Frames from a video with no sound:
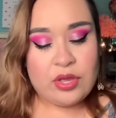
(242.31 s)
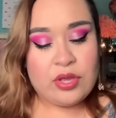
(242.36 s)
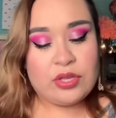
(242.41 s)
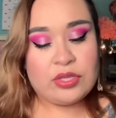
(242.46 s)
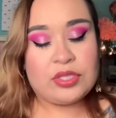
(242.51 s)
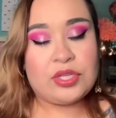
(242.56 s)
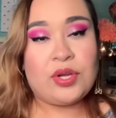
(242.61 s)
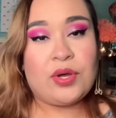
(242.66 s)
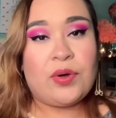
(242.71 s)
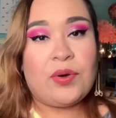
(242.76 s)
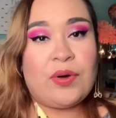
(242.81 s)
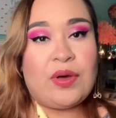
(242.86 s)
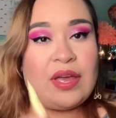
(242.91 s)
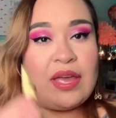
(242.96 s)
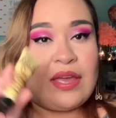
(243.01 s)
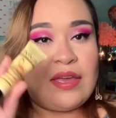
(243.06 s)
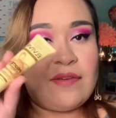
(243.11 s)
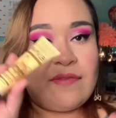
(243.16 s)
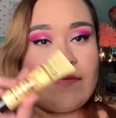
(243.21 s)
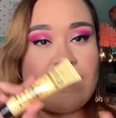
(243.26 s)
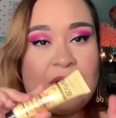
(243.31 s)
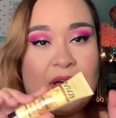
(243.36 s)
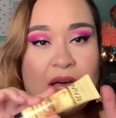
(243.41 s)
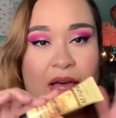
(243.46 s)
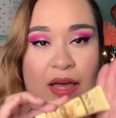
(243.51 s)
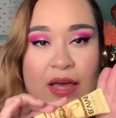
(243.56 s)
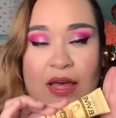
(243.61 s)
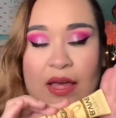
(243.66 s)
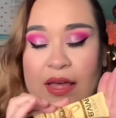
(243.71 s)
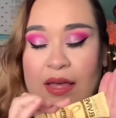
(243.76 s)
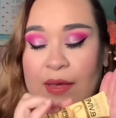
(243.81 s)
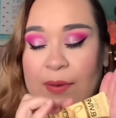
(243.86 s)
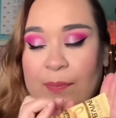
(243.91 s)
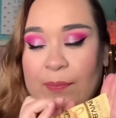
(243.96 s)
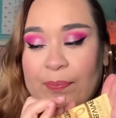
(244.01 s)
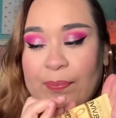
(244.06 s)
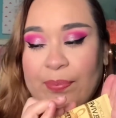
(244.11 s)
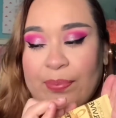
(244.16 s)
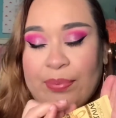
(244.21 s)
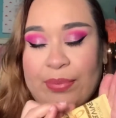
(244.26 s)
So if
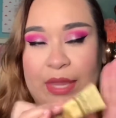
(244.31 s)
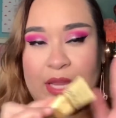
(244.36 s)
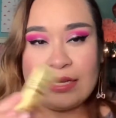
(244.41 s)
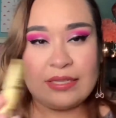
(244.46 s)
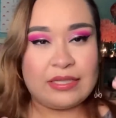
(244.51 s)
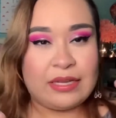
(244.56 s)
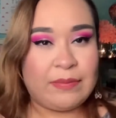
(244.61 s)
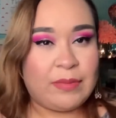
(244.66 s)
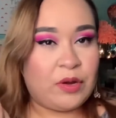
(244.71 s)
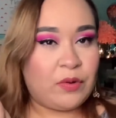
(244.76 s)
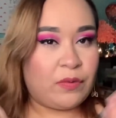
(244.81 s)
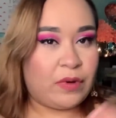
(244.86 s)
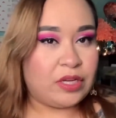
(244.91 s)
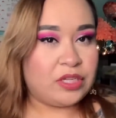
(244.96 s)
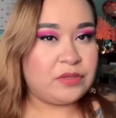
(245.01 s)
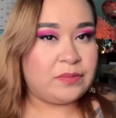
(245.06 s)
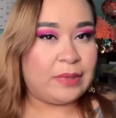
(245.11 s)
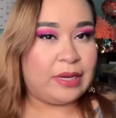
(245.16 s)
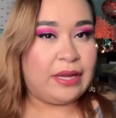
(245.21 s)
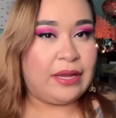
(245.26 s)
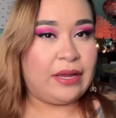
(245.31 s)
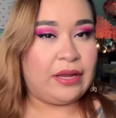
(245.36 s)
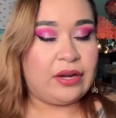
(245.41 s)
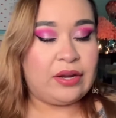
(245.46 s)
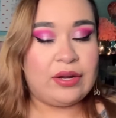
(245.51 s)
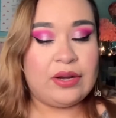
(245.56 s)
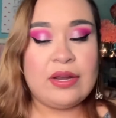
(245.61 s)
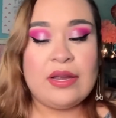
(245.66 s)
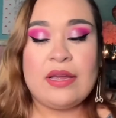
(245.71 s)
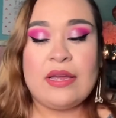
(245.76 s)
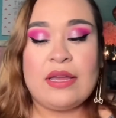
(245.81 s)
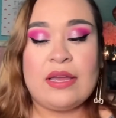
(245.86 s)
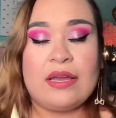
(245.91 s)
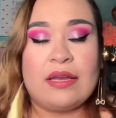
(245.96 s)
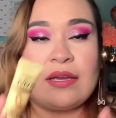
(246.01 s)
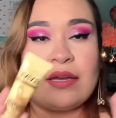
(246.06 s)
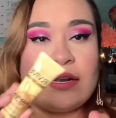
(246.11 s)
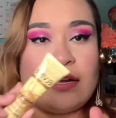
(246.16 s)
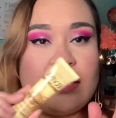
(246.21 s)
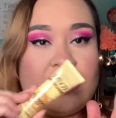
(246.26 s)
um next time I wash my hair,
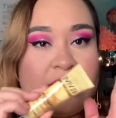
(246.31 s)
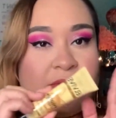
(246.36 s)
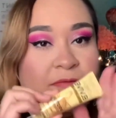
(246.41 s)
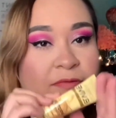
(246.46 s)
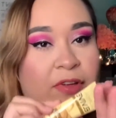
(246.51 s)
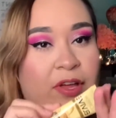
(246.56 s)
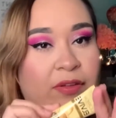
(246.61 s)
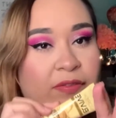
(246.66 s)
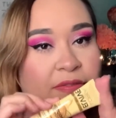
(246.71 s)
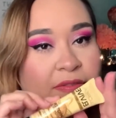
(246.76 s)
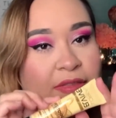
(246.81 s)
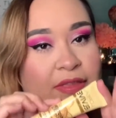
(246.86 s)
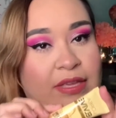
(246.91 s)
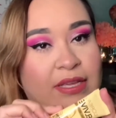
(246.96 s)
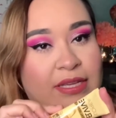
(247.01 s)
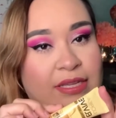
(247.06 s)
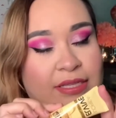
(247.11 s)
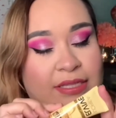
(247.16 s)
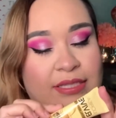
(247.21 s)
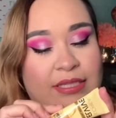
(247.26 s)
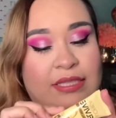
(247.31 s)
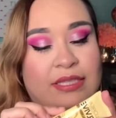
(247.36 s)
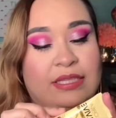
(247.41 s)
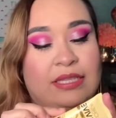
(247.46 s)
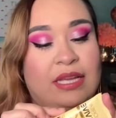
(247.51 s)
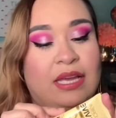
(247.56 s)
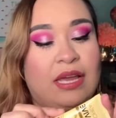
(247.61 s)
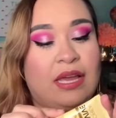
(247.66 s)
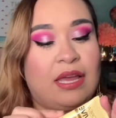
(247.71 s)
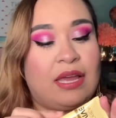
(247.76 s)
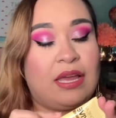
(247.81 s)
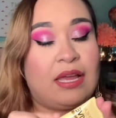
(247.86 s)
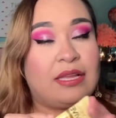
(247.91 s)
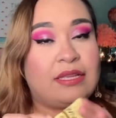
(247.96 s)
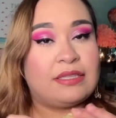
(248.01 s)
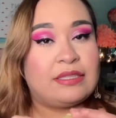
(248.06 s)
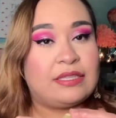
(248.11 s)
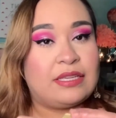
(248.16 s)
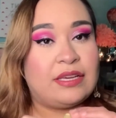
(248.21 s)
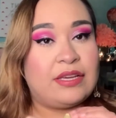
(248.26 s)
I'm going to involve this
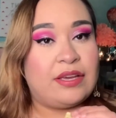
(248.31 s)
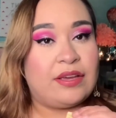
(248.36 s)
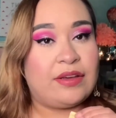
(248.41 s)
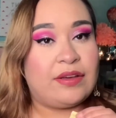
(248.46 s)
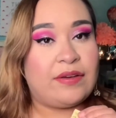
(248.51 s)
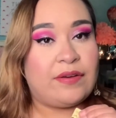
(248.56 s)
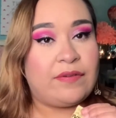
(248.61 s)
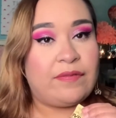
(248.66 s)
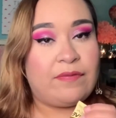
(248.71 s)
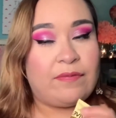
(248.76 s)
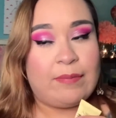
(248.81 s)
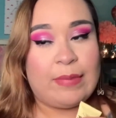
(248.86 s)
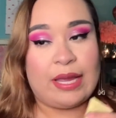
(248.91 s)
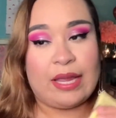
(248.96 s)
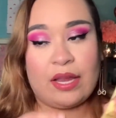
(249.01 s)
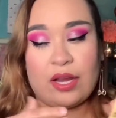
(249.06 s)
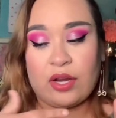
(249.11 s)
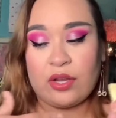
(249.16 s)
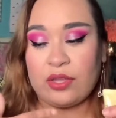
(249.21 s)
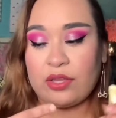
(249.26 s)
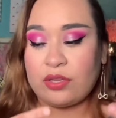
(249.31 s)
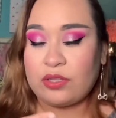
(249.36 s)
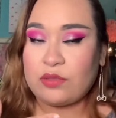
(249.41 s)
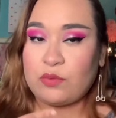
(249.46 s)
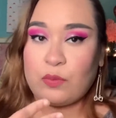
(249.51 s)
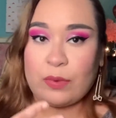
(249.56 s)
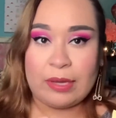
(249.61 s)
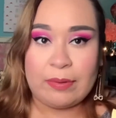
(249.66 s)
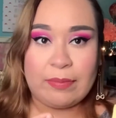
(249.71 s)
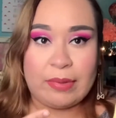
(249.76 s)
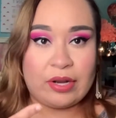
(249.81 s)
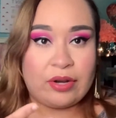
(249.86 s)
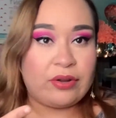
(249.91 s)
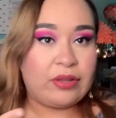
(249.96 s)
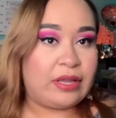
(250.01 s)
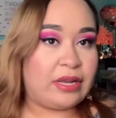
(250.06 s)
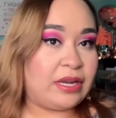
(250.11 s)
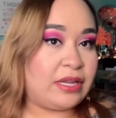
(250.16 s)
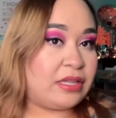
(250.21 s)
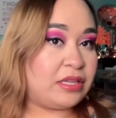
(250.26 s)
and see if my hair looks way better
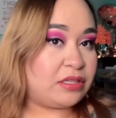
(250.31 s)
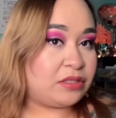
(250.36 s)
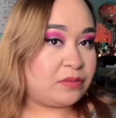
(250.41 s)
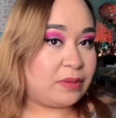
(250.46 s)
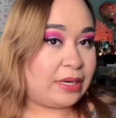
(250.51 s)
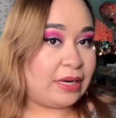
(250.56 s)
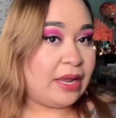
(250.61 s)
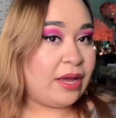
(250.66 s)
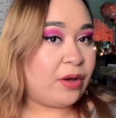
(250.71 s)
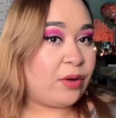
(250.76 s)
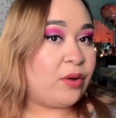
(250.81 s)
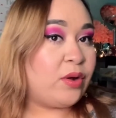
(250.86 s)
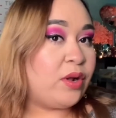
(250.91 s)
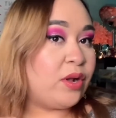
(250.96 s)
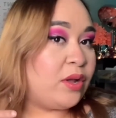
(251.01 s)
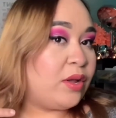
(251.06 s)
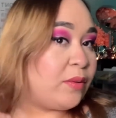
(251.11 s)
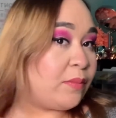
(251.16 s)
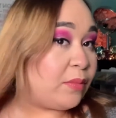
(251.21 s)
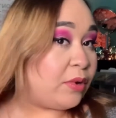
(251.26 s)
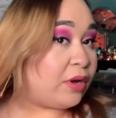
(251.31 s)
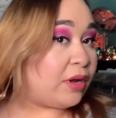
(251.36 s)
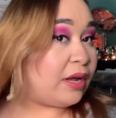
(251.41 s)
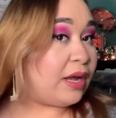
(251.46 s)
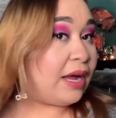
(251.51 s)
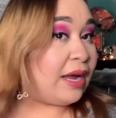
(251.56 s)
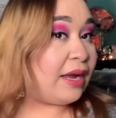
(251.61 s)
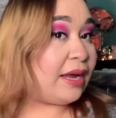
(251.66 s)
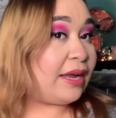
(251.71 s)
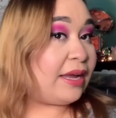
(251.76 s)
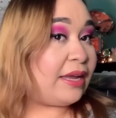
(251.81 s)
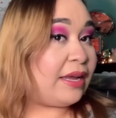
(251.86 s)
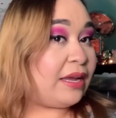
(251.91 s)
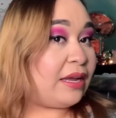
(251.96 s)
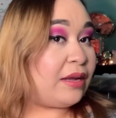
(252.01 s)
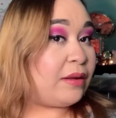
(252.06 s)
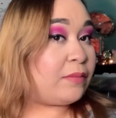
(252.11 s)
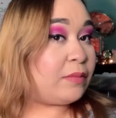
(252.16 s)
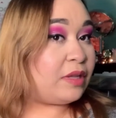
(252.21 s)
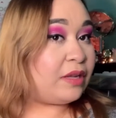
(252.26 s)
than it does right now. But I
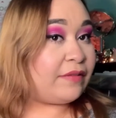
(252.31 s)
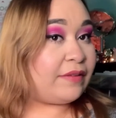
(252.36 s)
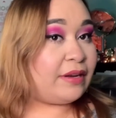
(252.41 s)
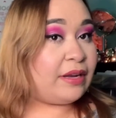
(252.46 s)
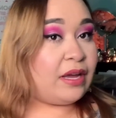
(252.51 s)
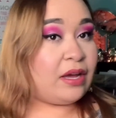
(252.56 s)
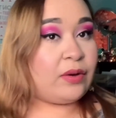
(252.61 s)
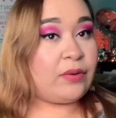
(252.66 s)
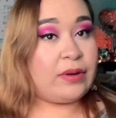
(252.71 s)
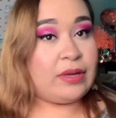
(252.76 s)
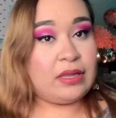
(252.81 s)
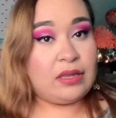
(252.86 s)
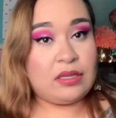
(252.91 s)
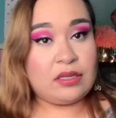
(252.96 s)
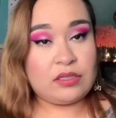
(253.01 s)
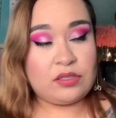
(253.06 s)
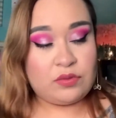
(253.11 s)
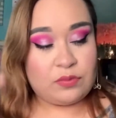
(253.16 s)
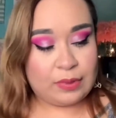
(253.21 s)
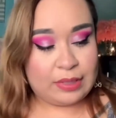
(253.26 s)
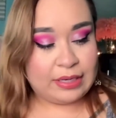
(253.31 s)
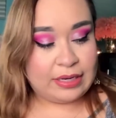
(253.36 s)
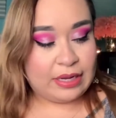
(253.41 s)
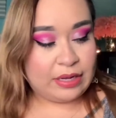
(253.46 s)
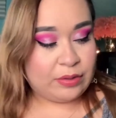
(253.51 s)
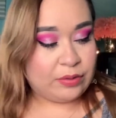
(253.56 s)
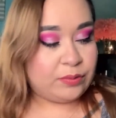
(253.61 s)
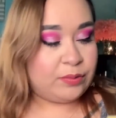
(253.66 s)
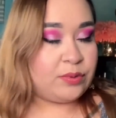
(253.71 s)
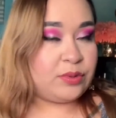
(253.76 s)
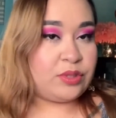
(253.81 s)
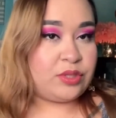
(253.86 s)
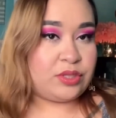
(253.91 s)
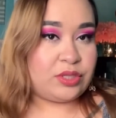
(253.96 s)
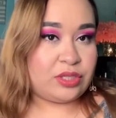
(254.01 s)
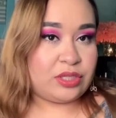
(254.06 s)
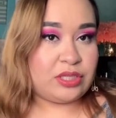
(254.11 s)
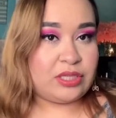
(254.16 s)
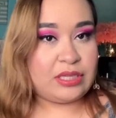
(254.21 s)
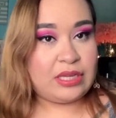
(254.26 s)
am loving how it looks right now.
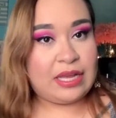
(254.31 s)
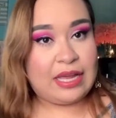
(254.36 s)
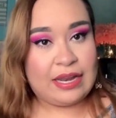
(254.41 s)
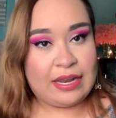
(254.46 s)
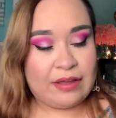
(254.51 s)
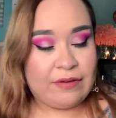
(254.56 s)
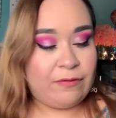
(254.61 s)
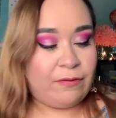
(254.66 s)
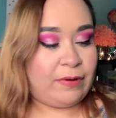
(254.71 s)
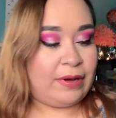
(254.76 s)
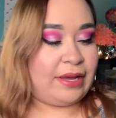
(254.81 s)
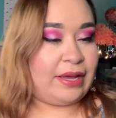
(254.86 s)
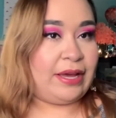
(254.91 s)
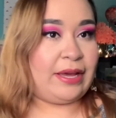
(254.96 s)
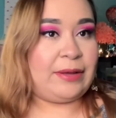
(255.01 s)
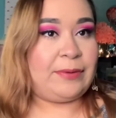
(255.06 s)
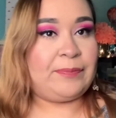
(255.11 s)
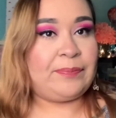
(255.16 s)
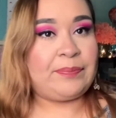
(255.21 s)
Just an FYI.